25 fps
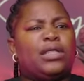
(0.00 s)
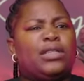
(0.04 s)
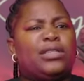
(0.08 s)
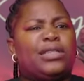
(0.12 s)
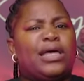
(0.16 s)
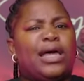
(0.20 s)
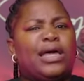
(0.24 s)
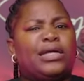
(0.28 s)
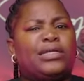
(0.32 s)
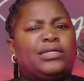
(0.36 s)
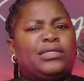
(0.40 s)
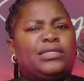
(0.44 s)

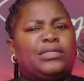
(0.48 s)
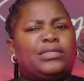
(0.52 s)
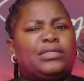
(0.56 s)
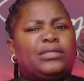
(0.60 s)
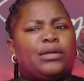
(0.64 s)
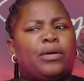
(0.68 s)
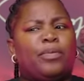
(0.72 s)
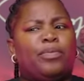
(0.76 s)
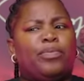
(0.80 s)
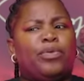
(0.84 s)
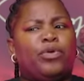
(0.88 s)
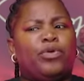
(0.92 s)
that
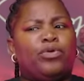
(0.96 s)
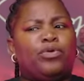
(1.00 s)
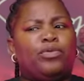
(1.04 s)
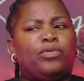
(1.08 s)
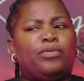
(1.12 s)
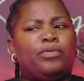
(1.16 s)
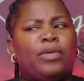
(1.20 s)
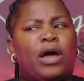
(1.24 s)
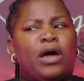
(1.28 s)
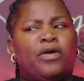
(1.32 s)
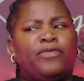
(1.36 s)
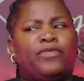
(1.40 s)
Blue
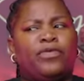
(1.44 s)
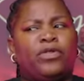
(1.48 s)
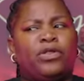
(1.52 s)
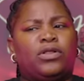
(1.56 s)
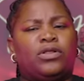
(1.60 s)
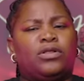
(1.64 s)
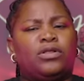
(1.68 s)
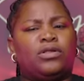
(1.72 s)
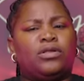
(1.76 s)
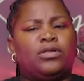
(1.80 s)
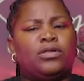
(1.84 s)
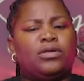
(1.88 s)

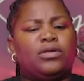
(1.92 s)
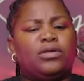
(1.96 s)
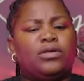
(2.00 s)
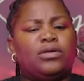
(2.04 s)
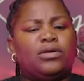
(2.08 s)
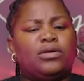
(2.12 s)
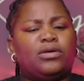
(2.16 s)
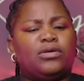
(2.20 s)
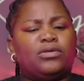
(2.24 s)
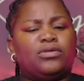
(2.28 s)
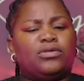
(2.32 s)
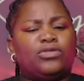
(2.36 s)
Marvel
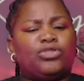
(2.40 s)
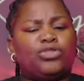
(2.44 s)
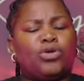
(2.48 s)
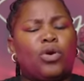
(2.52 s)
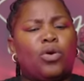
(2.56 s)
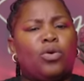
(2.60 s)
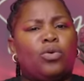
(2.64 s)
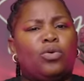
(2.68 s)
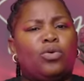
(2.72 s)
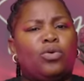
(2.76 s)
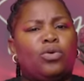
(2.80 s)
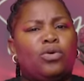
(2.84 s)

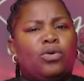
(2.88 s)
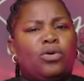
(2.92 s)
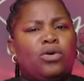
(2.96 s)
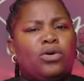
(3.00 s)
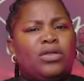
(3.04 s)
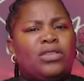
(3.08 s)
show,